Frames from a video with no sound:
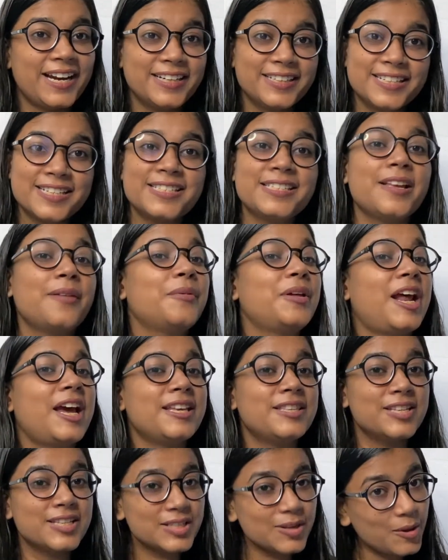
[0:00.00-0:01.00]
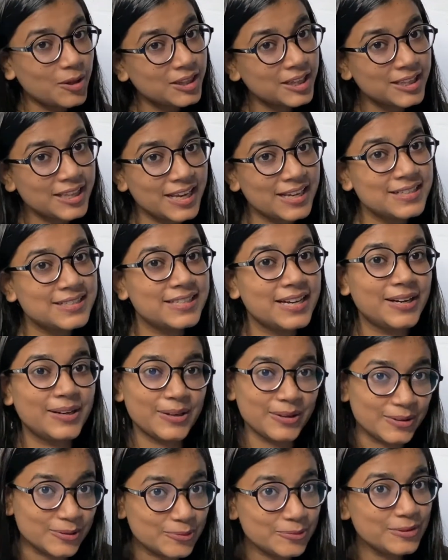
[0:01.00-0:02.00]
and this summarizes all the things
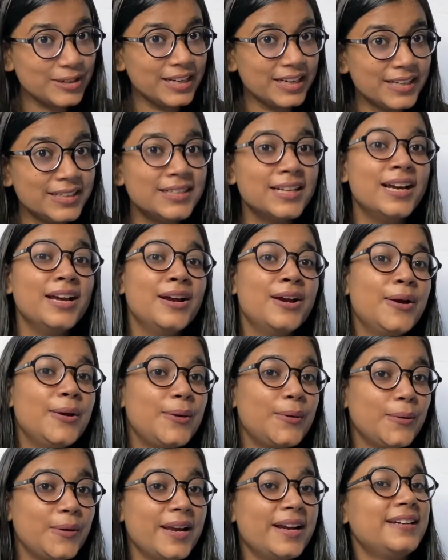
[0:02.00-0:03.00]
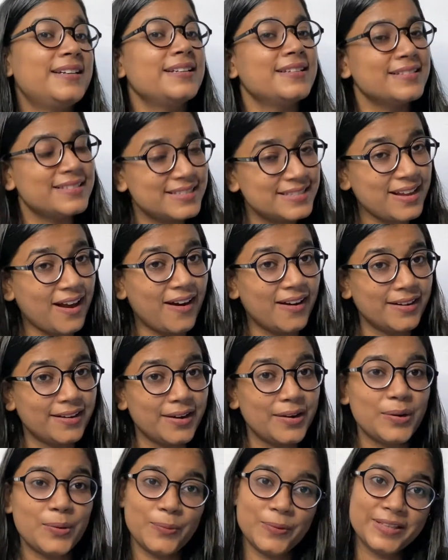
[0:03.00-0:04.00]
that you need to get
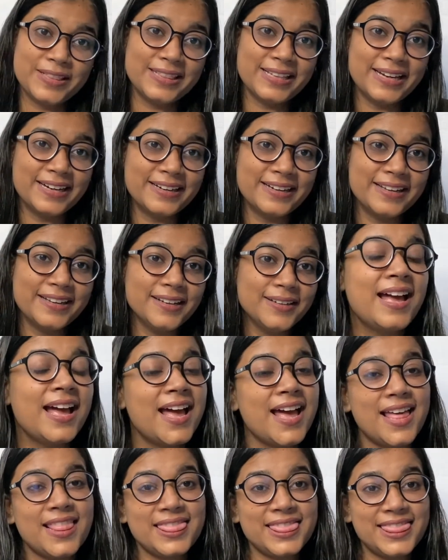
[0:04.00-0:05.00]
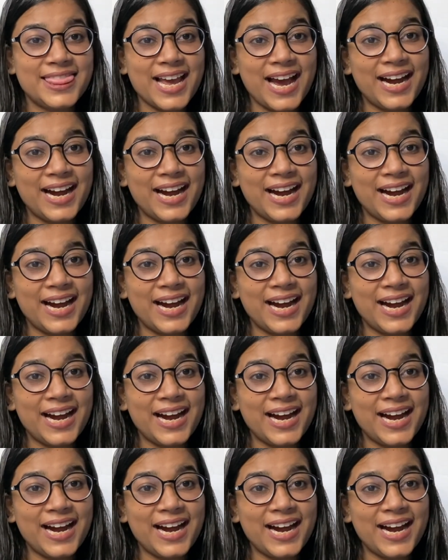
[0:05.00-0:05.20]
started with LinkedIn.